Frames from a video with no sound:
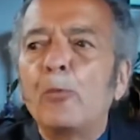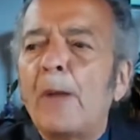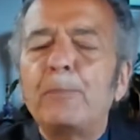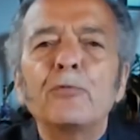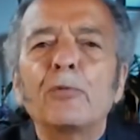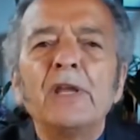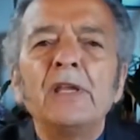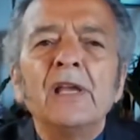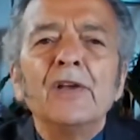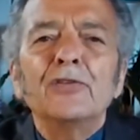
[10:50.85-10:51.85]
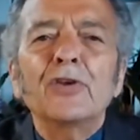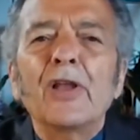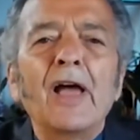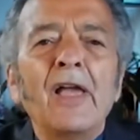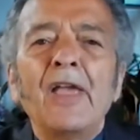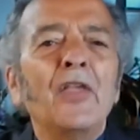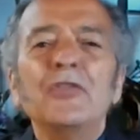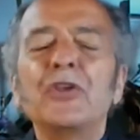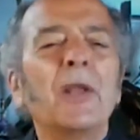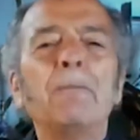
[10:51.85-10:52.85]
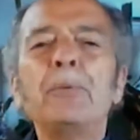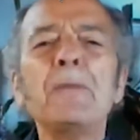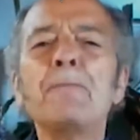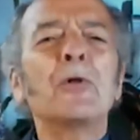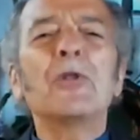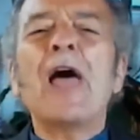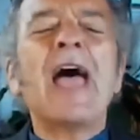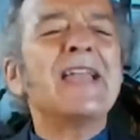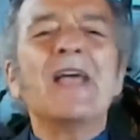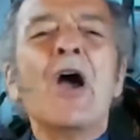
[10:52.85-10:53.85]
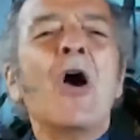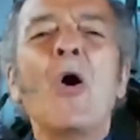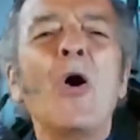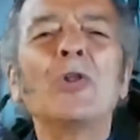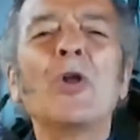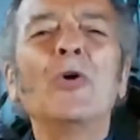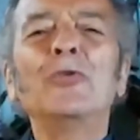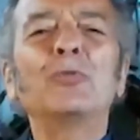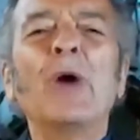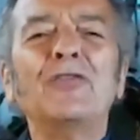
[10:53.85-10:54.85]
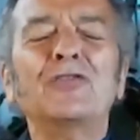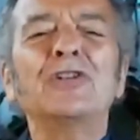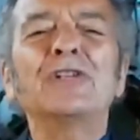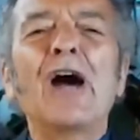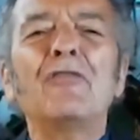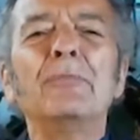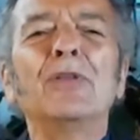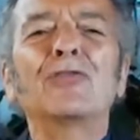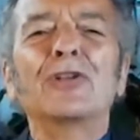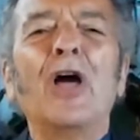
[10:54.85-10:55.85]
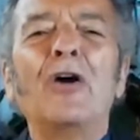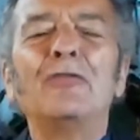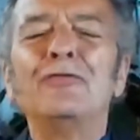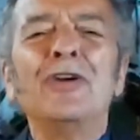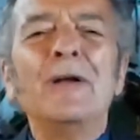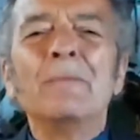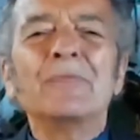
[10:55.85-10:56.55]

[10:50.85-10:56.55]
weaponry to the people that all those Western governments love,